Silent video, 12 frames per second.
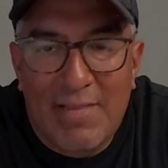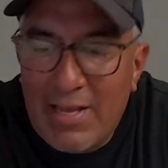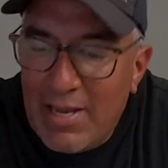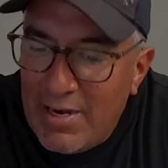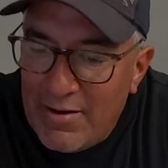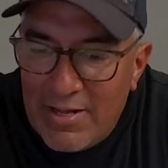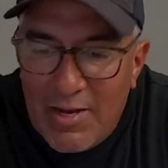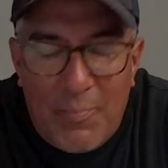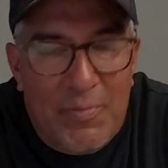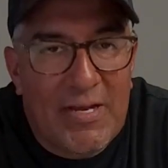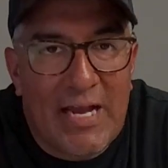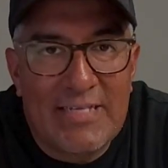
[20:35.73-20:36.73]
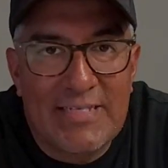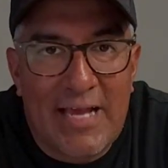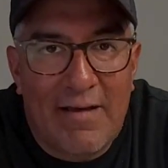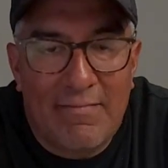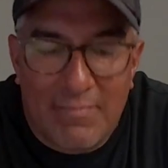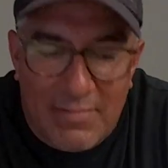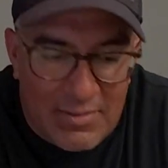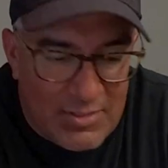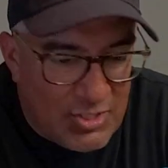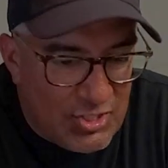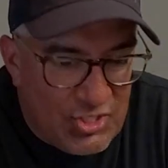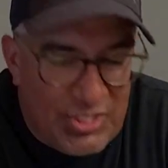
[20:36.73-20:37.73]
here to help you guys out.
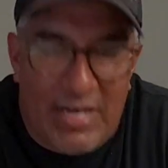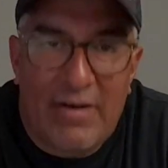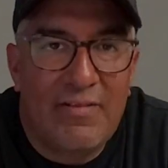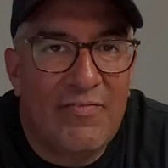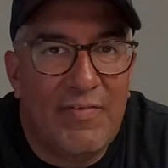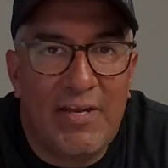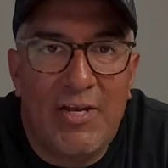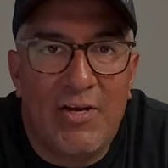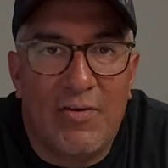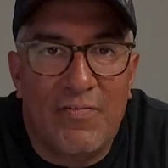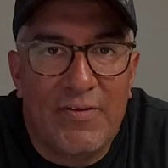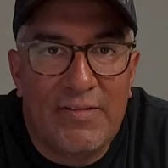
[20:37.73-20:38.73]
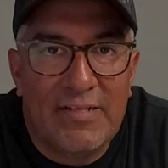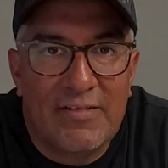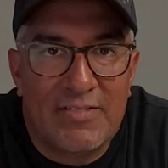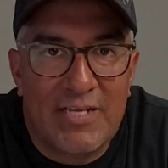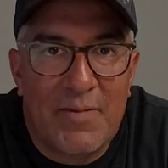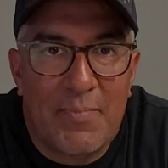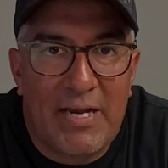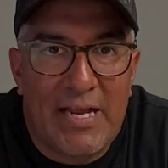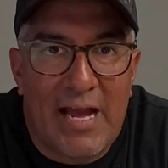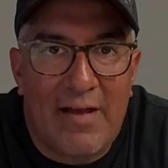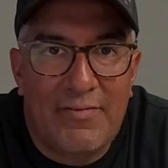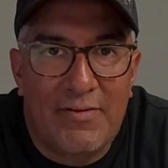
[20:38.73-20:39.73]
Share the video if you think there's anybody
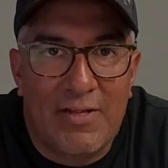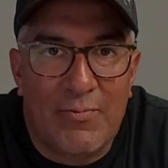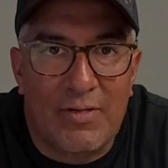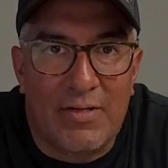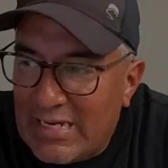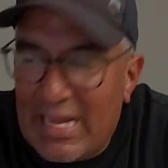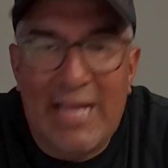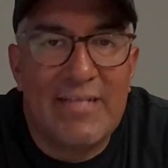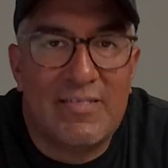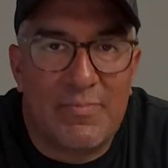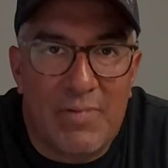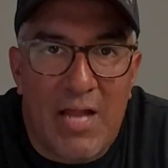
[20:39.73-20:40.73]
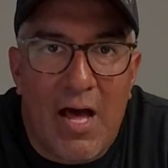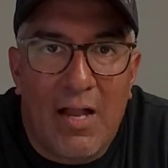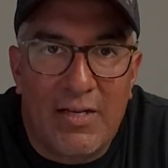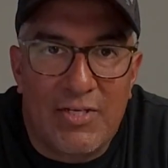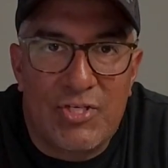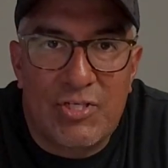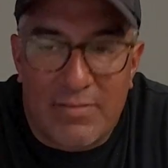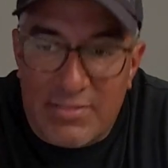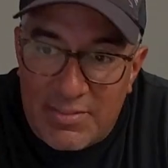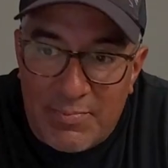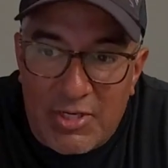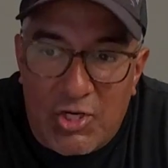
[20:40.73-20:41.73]
out there that would gain some knowledge,
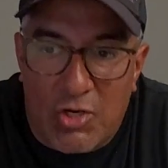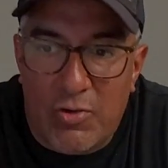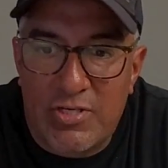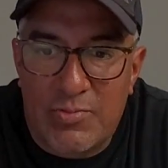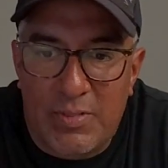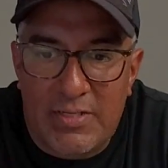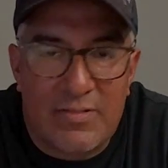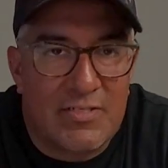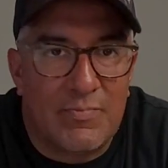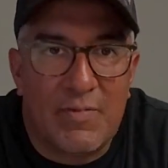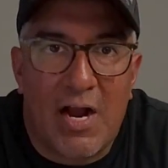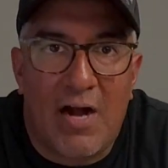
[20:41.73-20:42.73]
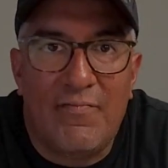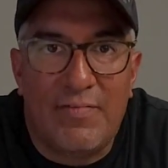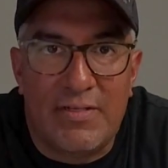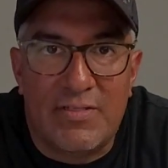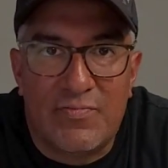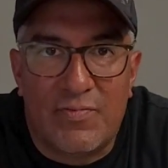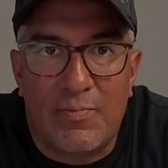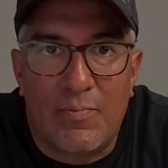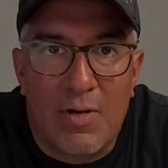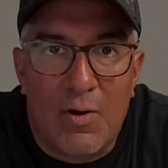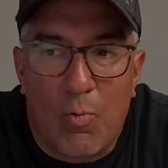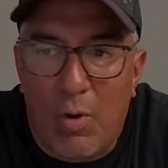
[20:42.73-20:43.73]
some encouragement, some confidence
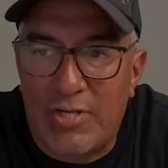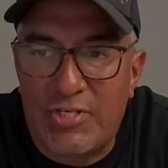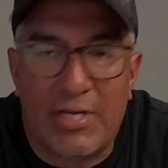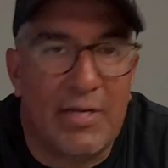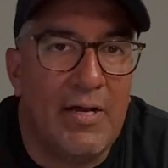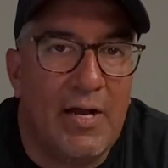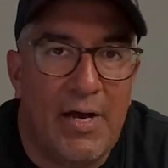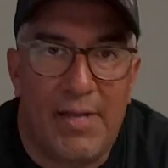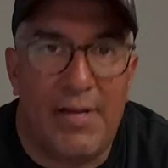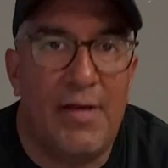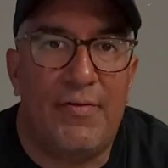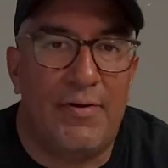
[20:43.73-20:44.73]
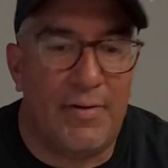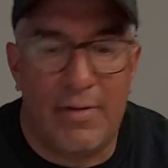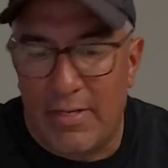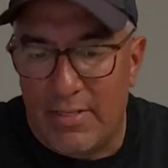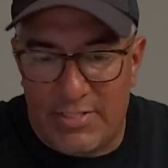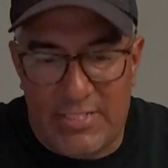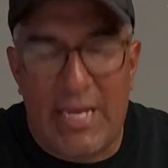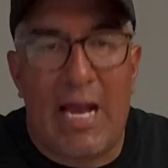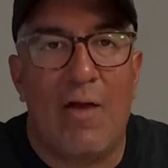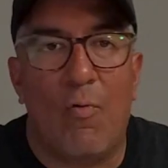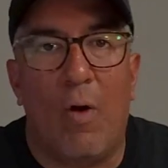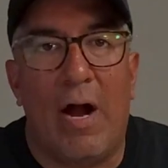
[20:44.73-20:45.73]
from watching another
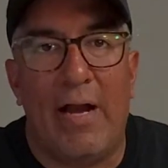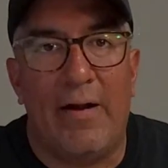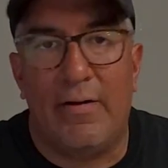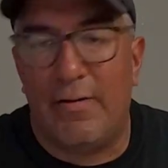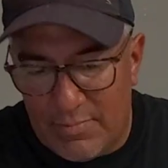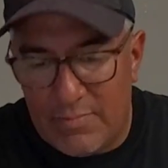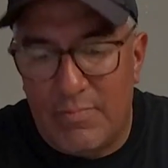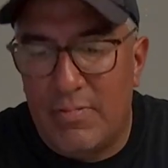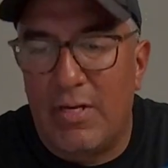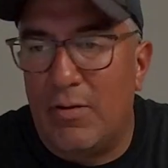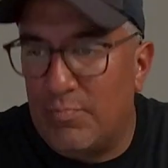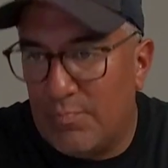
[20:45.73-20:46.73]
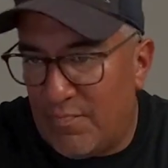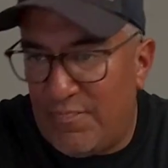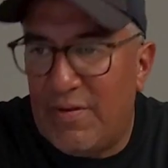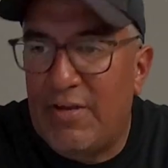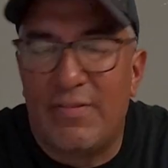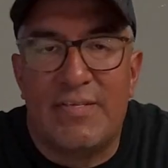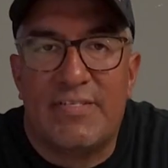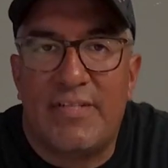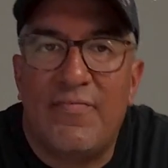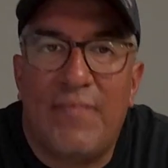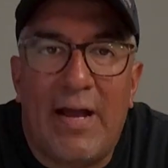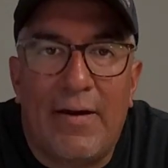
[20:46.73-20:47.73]
DIYer, figure this
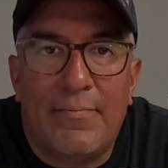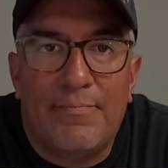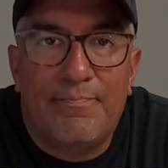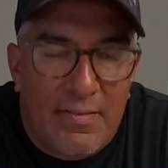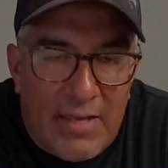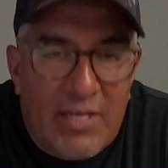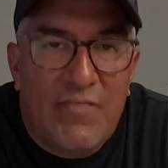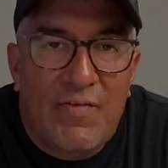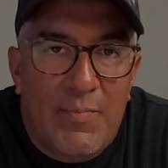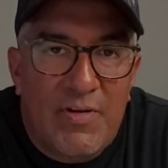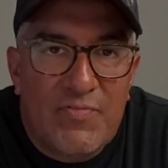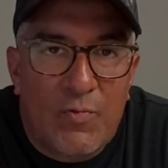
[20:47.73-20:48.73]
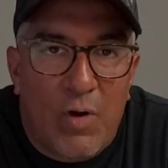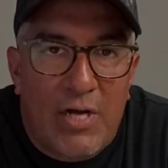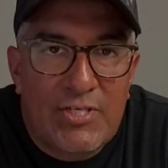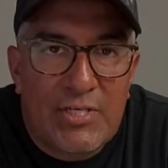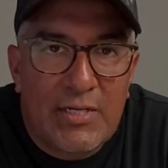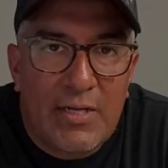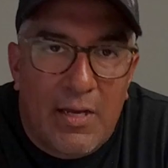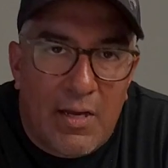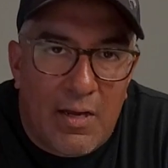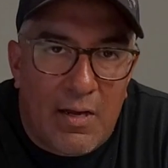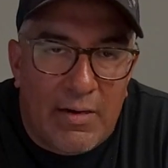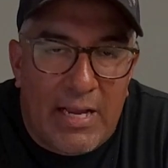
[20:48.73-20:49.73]
stuff out. Thank you very much for watching.
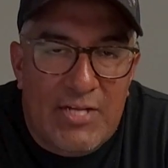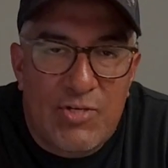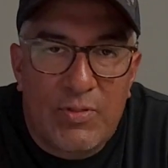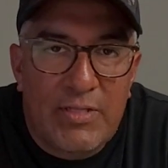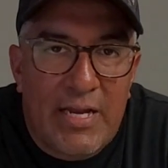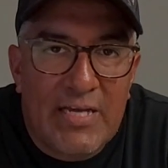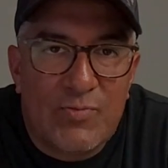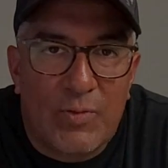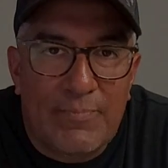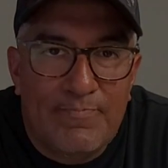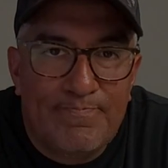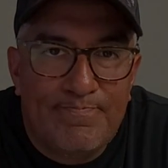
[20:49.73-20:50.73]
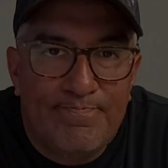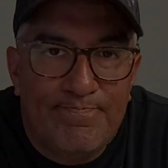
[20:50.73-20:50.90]
I'll catch you in the next one.